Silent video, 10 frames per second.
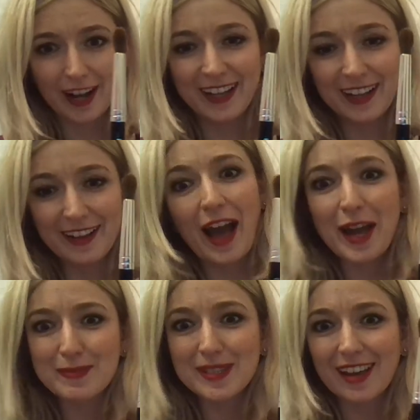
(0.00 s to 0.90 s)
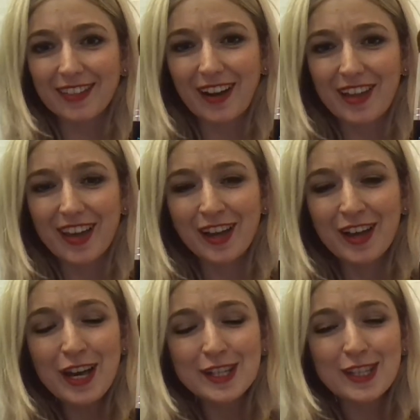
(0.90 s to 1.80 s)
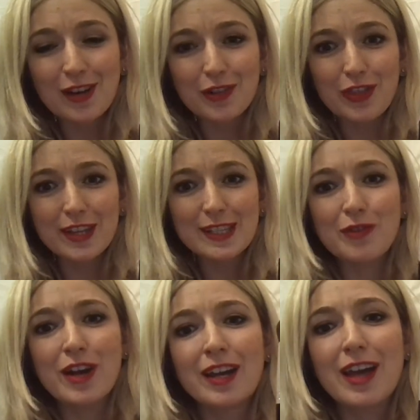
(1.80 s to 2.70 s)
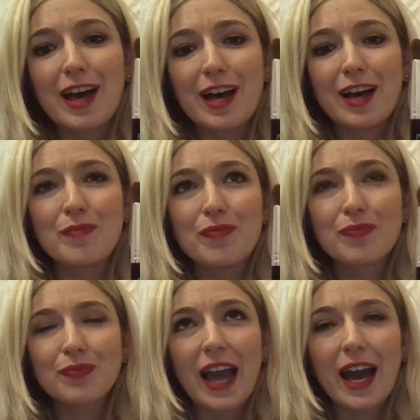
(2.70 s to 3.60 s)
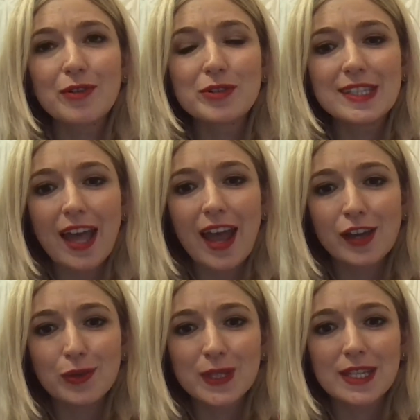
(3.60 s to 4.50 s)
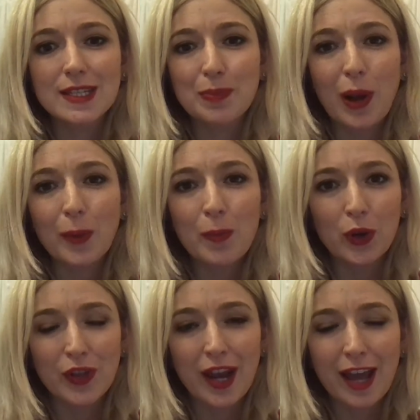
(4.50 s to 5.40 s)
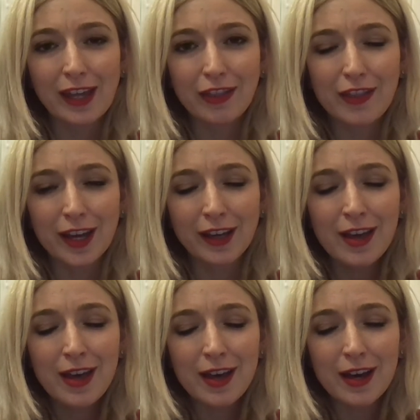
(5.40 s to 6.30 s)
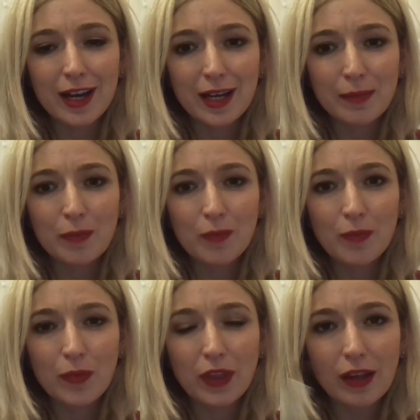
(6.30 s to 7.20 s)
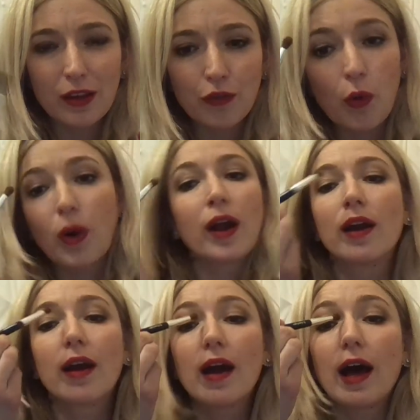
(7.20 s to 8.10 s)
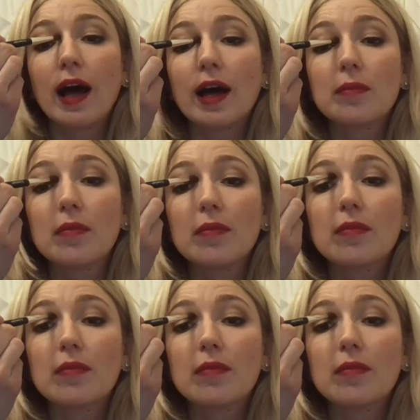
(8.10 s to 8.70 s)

I am saying the right thing. So this one, um, I would say I use this probably more than anything um, for, um,